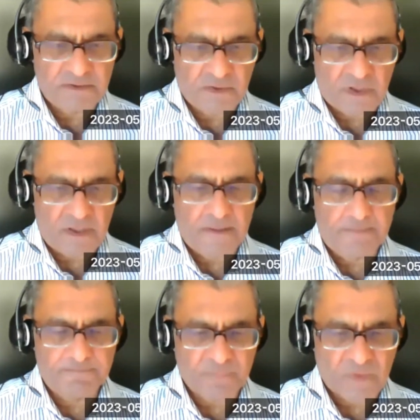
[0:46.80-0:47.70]
Okay.
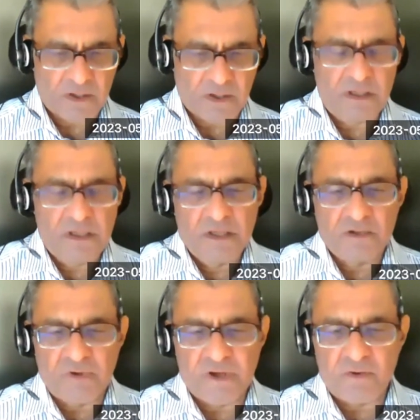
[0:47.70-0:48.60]
Okay.
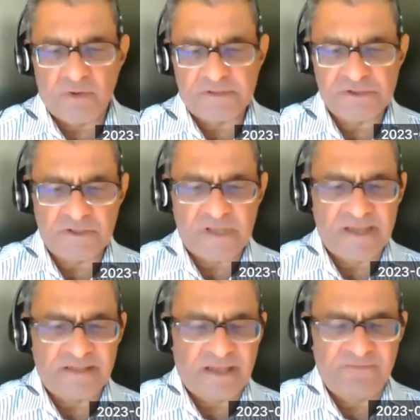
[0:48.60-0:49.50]
Great question,
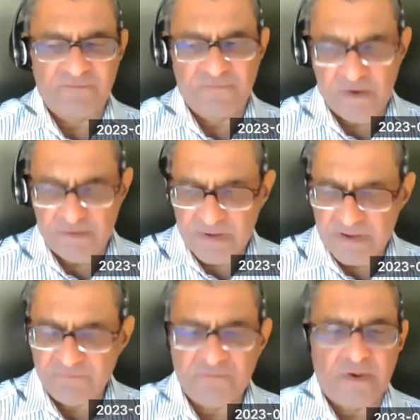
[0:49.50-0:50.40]
and a
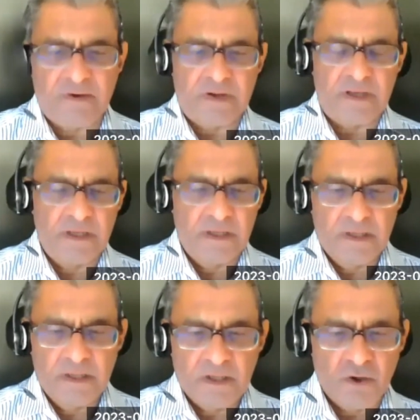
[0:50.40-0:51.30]
very, very
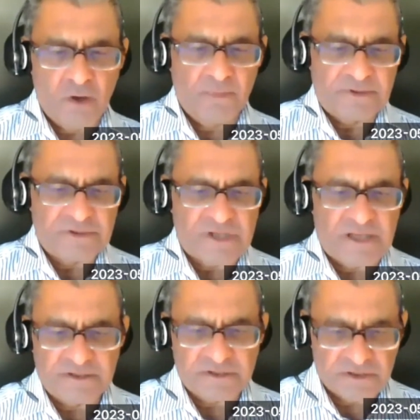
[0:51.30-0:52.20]
common
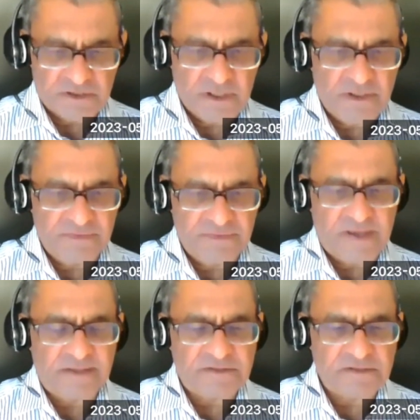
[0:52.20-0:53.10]
challenge
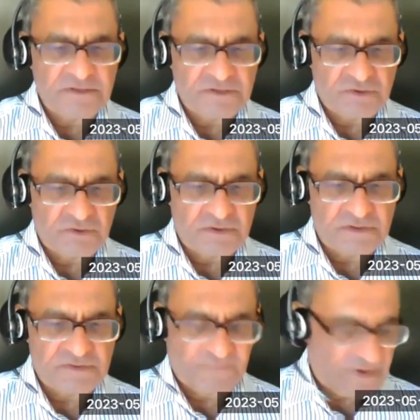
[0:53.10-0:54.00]
that
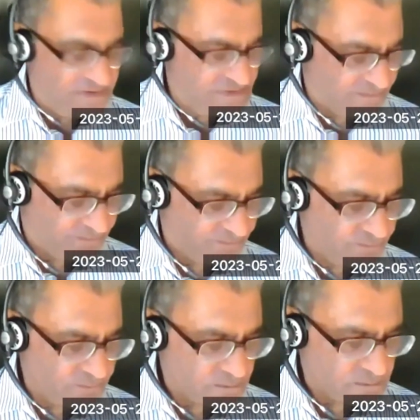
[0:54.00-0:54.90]
students face.
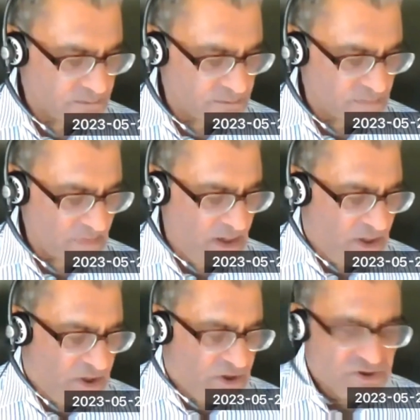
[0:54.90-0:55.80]

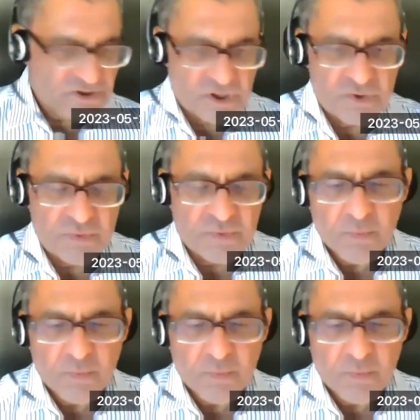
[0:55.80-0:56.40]
So